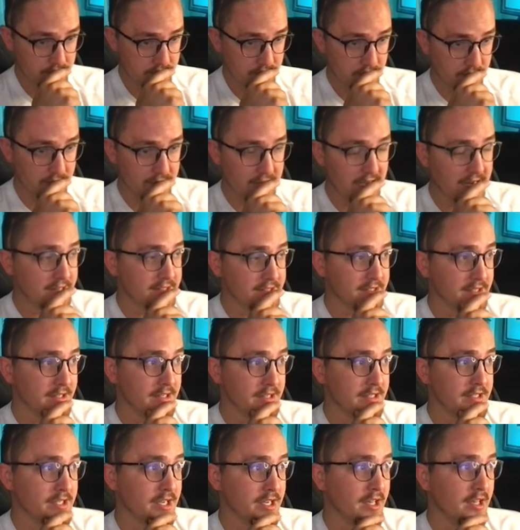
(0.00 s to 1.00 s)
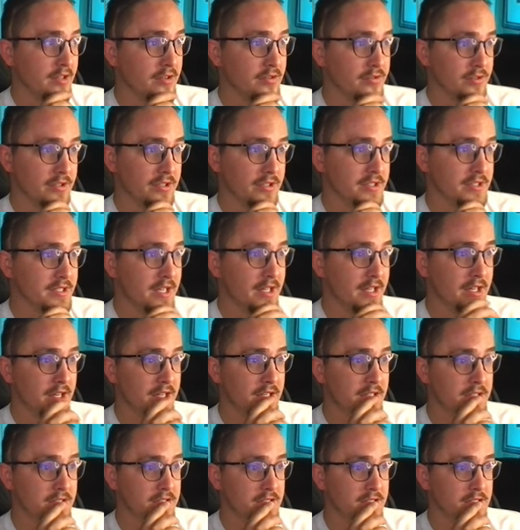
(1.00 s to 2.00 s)
that isn't going to change, real estate
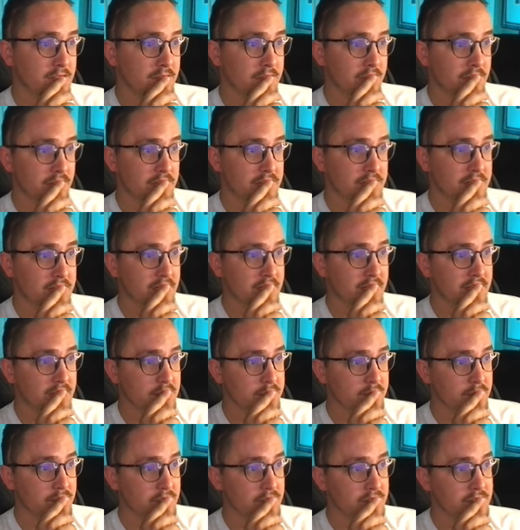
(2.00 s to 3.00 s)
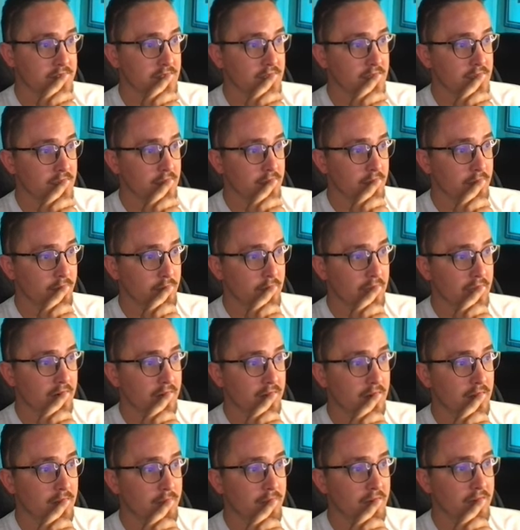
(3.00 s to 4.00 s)
agents and real estate experts. But
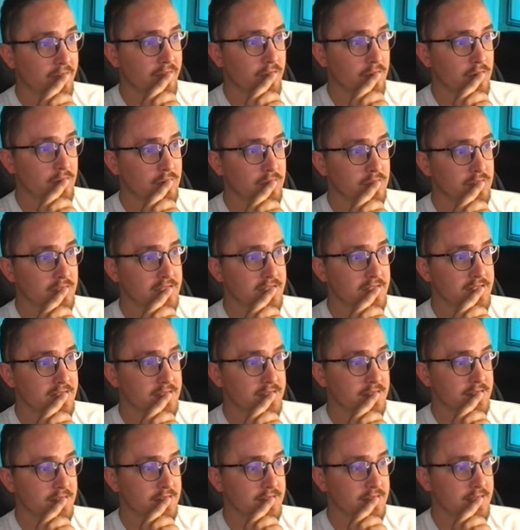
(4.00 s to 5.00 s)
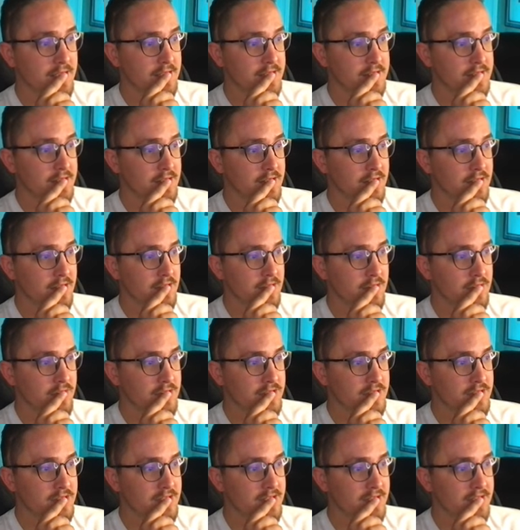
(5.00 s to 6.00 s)
number of homes listed, it takes a
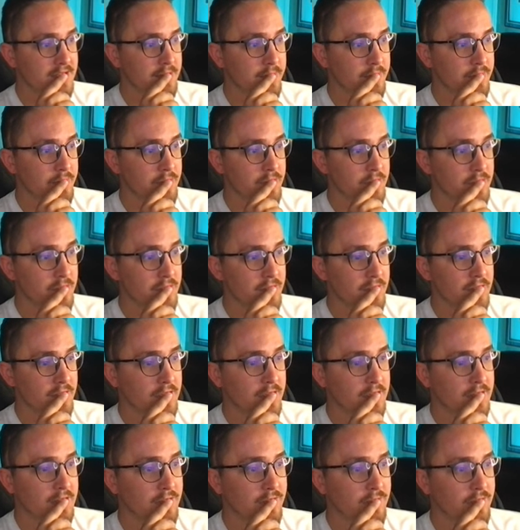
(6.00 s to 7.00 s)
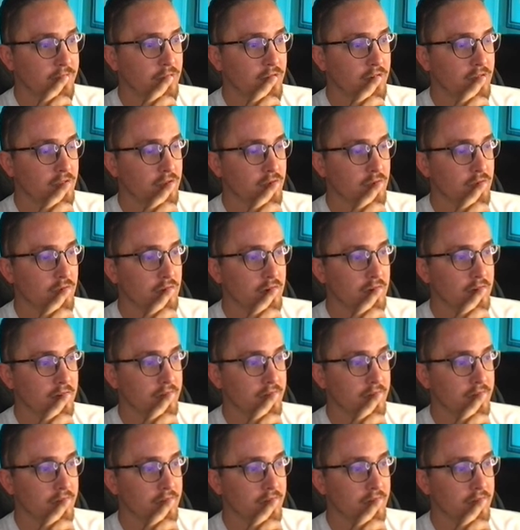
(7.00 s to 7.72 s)
huge dip in the fourth quarter of